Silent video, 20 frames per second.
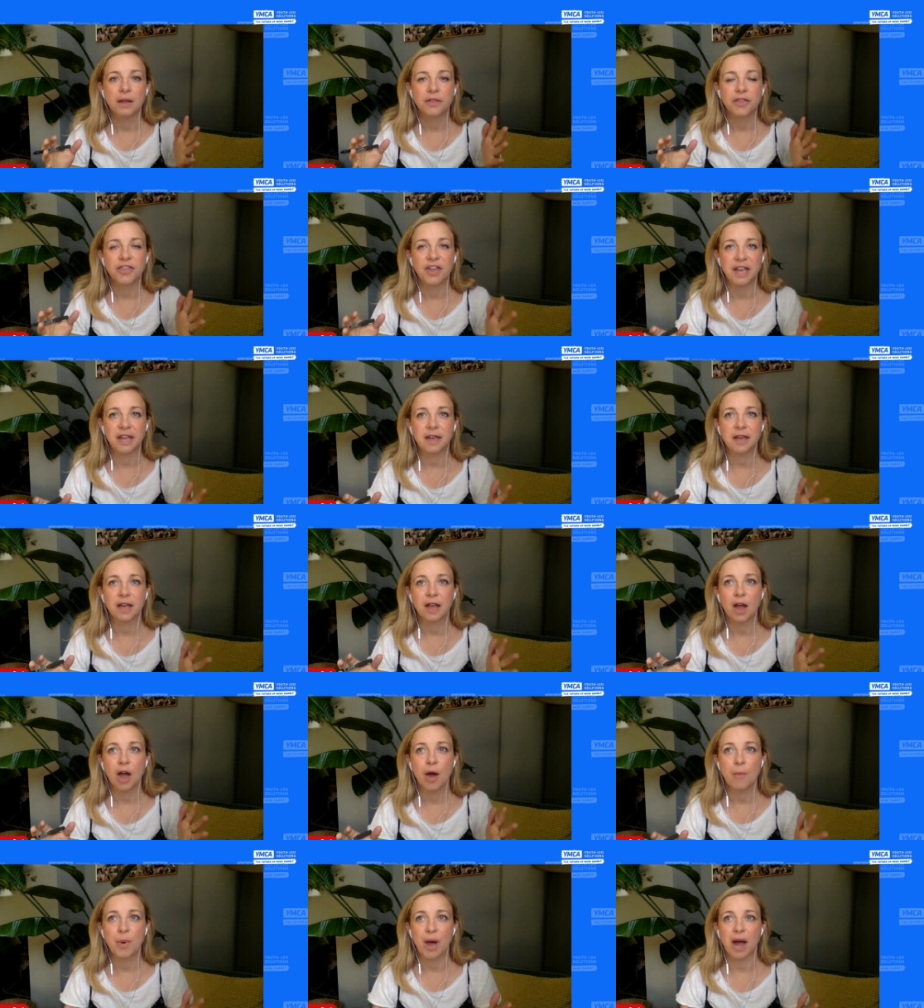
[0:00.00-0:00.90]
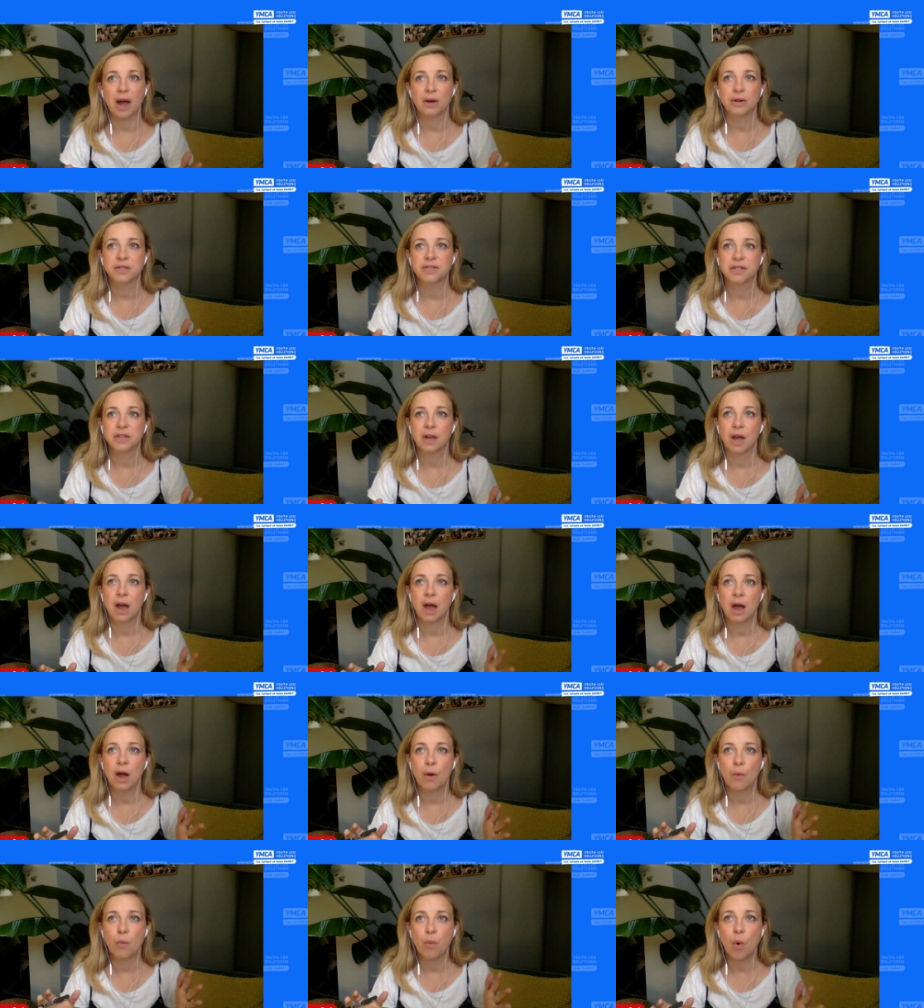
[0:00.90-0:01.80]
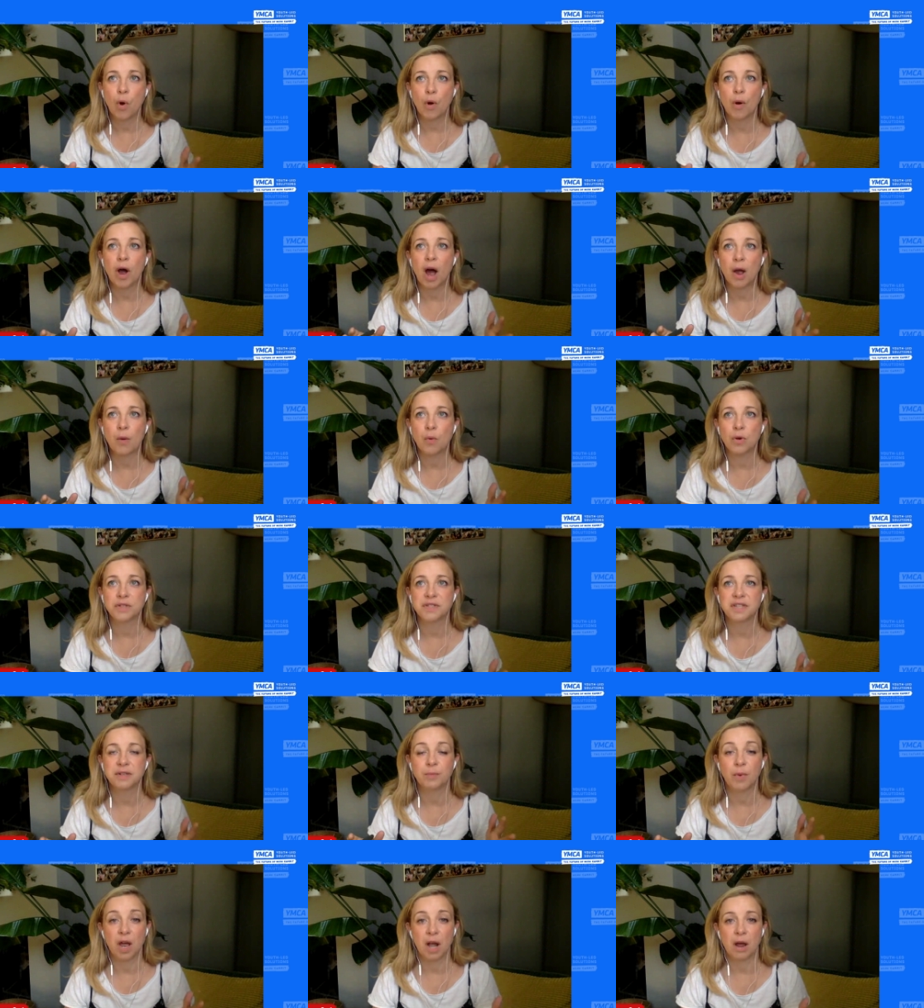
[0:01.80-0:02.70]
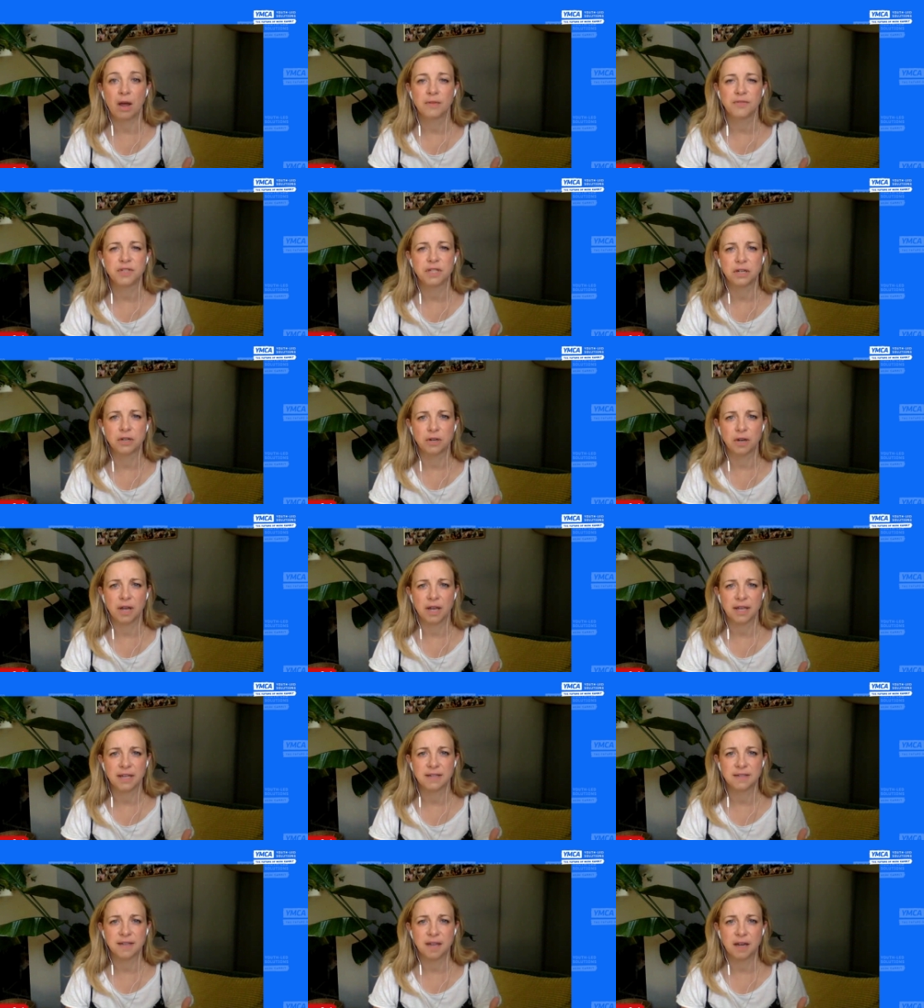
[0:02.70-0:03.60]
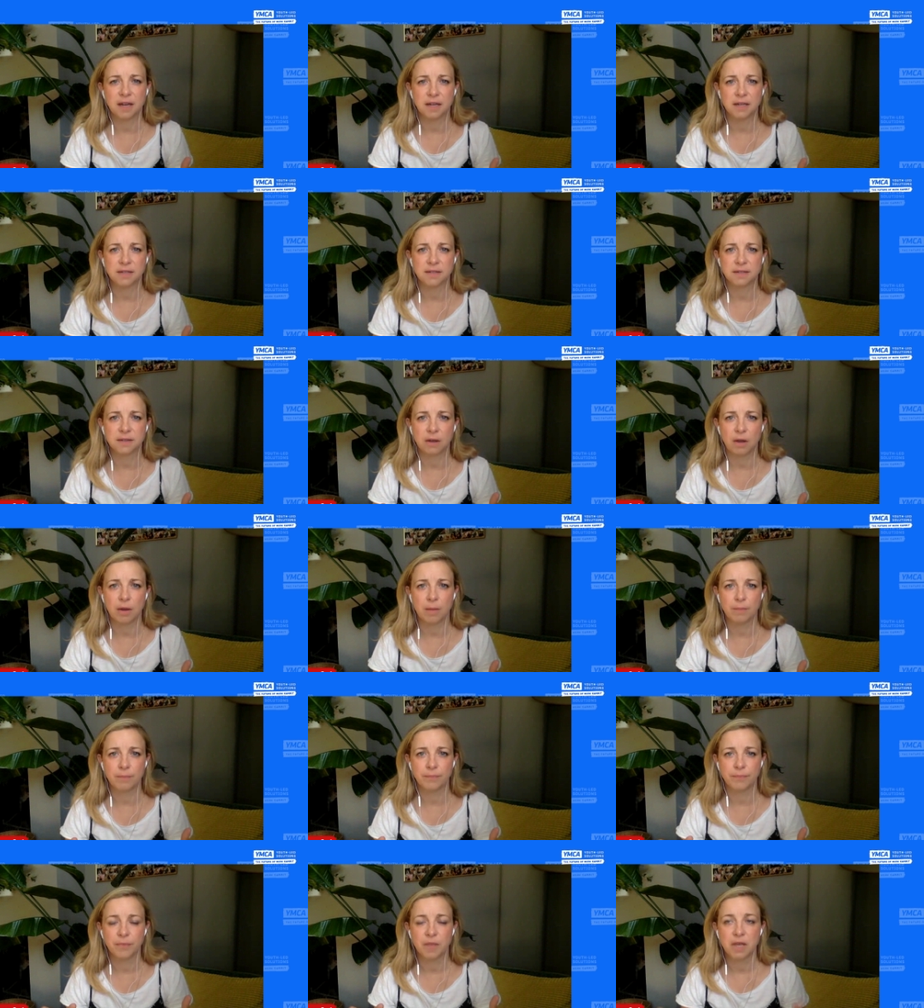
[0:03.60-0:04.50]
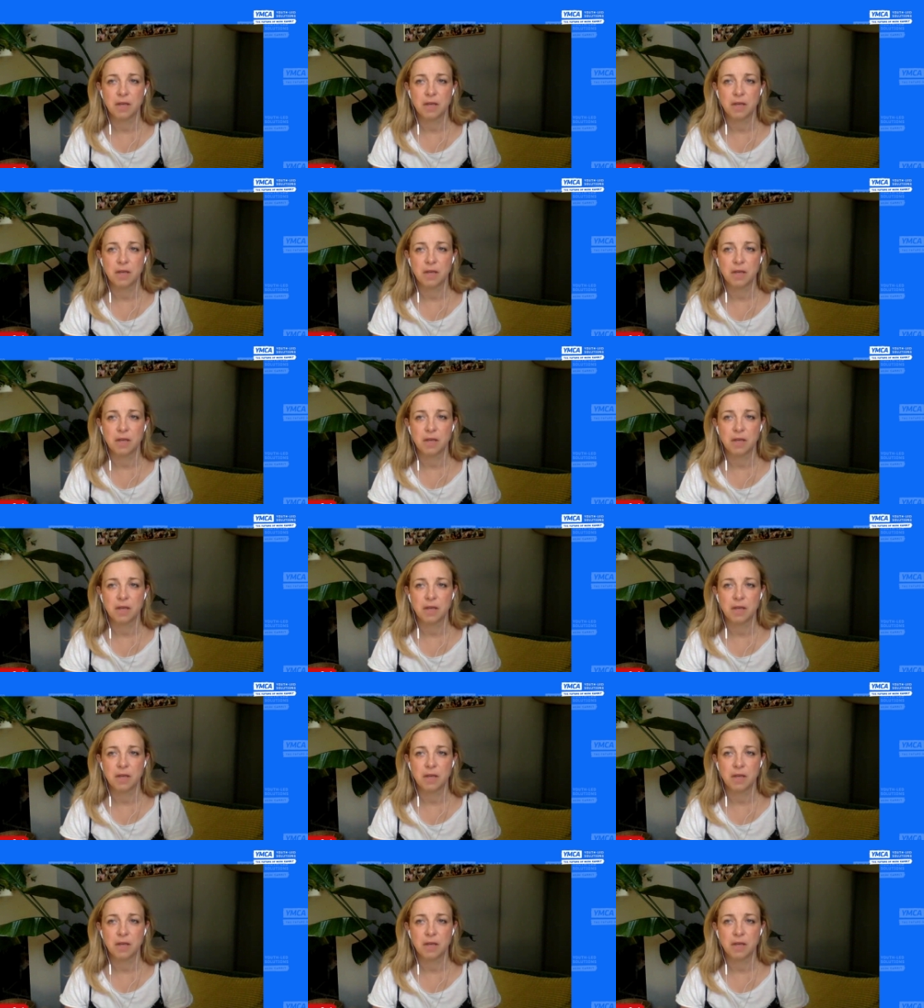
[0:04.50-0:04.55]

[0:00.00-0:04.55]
thinking about what I wanted my life to look like in 10 years' time.